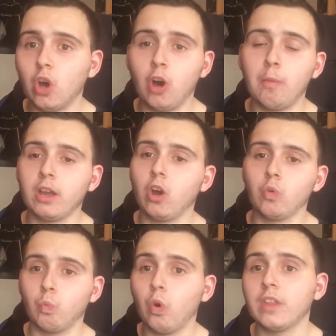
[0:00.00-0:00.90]
oh my
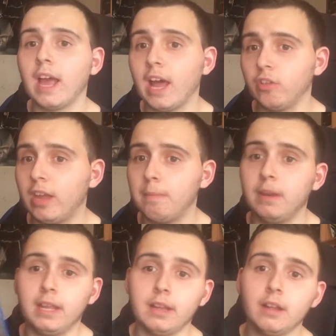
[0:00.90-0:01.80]
god, what the hell's
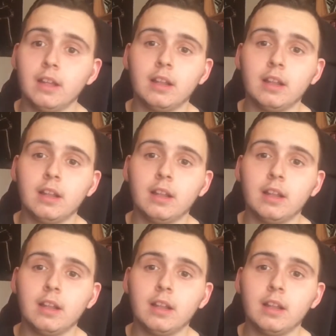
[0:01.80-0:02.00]
happening?